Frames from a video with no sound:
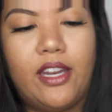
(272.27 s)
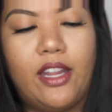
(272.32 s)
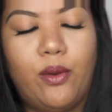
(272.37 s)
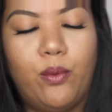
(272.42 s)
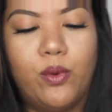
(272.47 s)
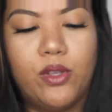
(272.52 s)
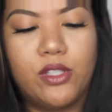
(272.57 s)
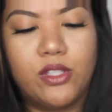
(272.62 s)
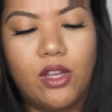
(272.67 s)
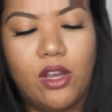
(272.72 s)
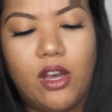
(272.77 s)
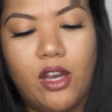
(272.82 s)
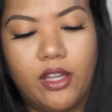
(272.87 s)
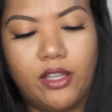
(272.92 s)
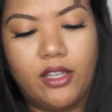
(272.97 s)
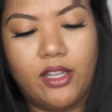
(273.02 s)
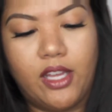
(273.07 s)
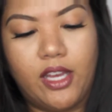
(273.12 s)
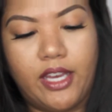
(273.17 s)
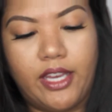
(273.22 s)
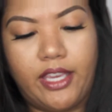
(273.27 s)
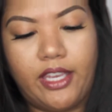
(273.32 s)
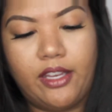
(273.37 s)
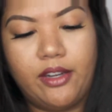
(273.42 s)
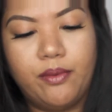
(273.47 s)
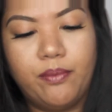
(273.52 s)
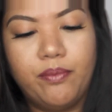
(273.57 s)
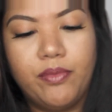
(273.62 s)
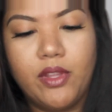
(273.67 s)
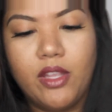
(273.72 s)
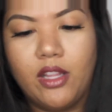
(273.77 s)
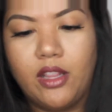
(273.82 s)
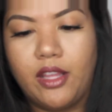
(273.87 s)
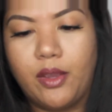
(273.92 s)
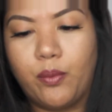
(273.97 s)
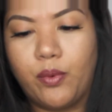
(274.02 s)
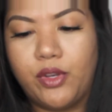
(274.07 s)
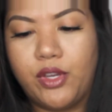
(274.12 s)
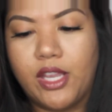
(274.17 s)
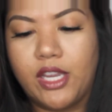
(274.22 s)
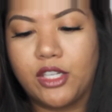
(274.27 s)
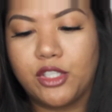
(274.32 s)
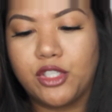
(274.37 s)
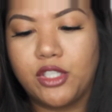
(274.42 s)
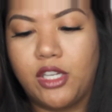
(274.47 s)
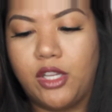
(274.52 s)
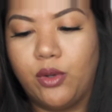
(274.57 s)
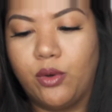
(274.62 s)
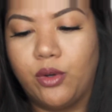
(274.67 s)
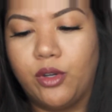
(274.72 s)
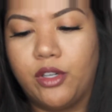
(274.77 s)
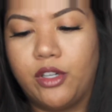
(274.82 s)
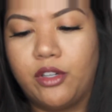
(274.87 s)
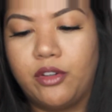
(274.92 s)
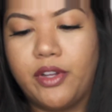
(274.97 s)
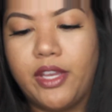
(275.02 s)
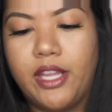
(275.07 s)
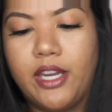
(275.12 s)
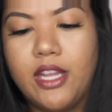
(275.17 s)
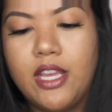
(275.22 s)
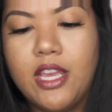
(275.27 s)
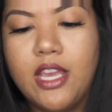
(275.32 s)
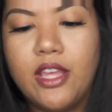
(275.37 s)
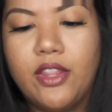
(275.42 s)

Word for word: it was online, like when you actually order it.